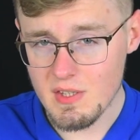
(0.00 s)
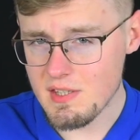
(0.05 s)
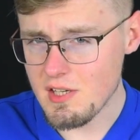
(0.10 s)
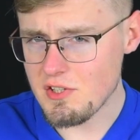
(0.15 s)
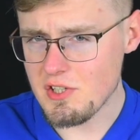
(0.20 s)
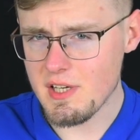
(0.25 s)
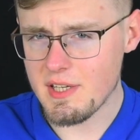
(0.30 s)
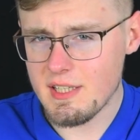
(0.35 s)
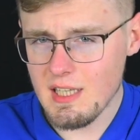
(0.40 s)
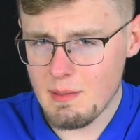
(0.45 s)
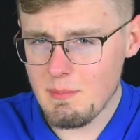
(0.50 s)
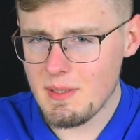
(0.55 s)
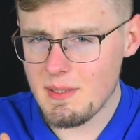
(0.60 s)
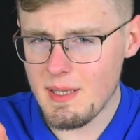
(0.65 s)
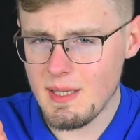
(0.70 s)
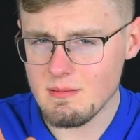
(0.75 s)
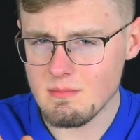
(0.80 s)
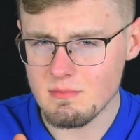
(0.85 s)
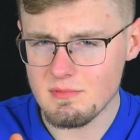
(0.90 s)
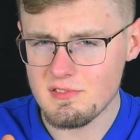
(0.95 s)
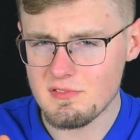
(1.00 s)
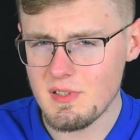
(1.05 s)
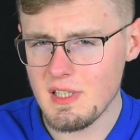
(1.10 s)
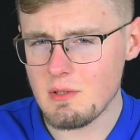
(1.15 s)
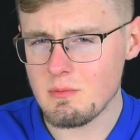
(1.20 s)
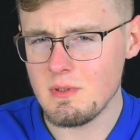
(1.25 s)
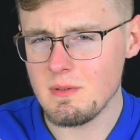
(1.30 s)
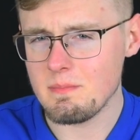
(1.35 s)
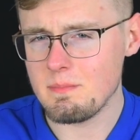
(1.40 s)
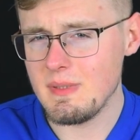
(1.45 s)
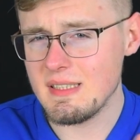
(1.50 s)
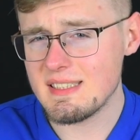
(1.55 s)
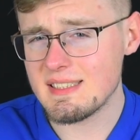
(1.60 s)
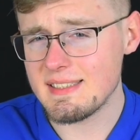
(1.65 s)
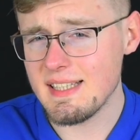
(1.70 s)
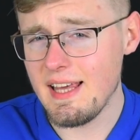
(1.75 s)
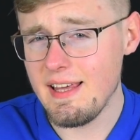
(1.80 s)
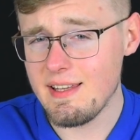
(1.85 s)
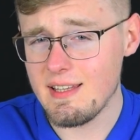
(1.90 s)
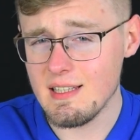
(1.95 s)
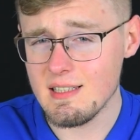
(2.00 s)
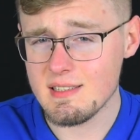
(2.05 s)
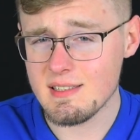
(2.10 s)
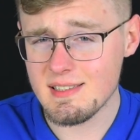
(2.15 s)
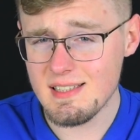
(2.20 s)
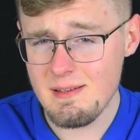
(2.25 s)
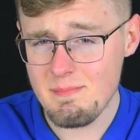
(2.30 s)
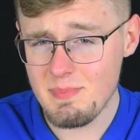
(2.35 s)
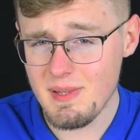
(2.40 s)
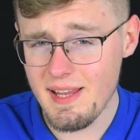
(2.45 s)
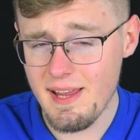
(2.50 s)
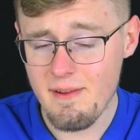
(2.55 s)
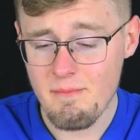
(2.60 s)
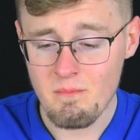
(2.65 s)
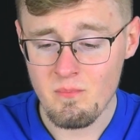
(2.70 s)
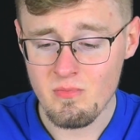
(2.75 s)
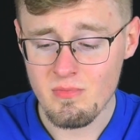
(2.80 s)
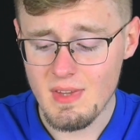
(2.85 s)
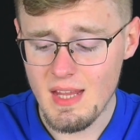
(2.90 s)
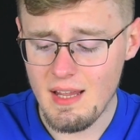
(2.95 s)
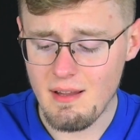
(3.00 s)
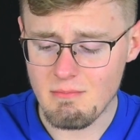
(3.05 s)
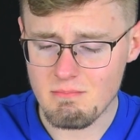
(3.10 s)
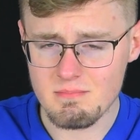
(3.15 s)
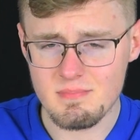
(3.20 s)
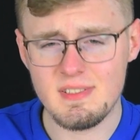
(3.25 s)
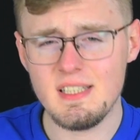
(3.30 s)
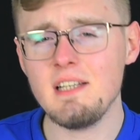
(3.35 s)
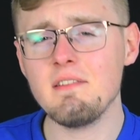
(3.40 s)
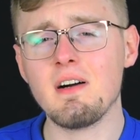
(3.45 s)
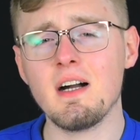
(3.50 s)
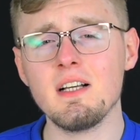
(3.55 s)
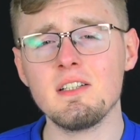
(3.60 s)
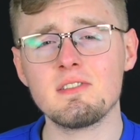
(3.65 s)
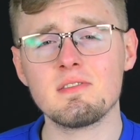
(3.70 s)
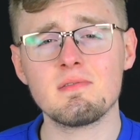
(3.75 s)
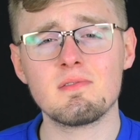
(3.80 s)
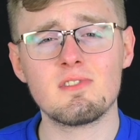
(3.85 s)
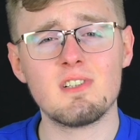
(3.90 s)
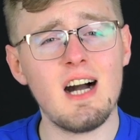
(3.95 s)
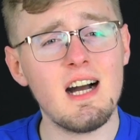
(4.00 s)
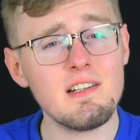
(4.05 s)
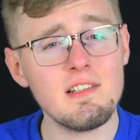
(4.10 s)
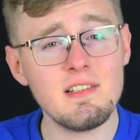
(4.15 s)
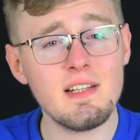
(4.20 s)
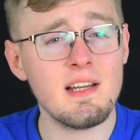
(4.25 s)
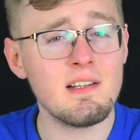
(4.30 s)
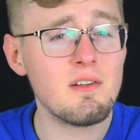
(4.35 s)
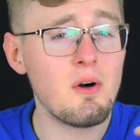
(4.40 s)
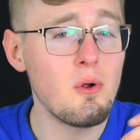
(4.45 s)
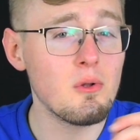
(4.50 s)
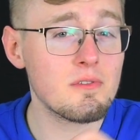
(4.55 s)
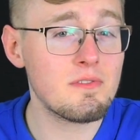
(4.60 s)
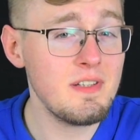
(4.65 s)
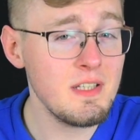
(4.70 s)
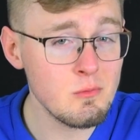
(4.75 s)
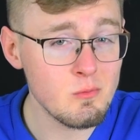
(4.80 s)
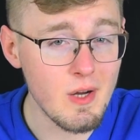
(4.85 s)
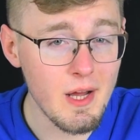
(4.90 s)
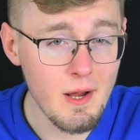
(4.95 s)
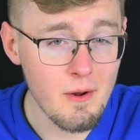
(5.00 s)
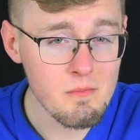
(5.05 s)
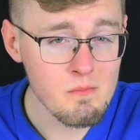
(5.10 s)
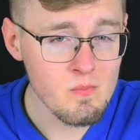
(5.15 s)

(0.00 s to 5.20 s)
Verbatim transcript: Such a common and frequent mistake is simply a device running an old firmware,